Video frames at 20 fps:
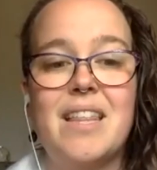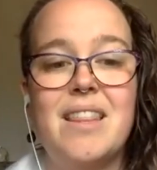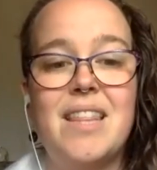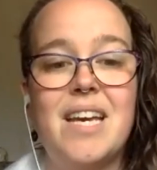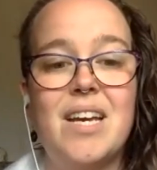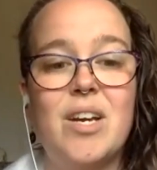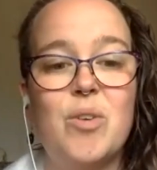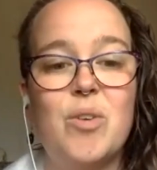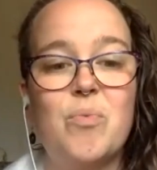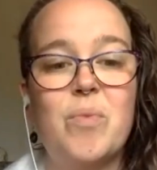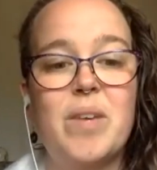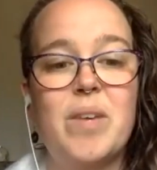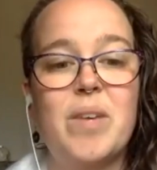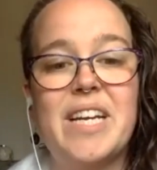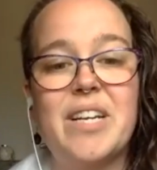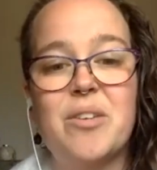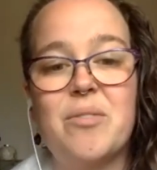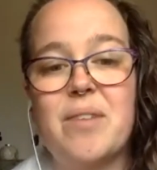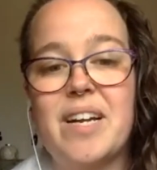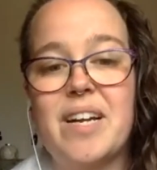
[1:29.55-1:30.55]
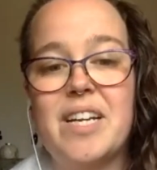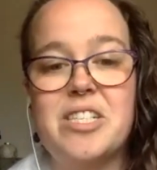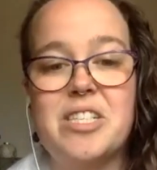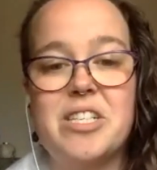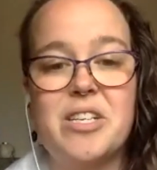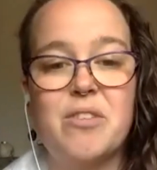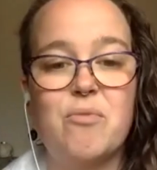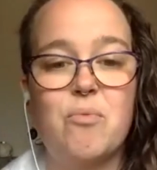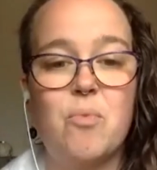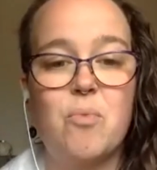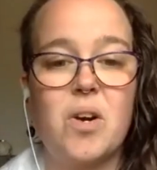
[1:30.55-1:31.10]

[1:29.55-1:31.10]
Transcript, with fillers: the reiteration of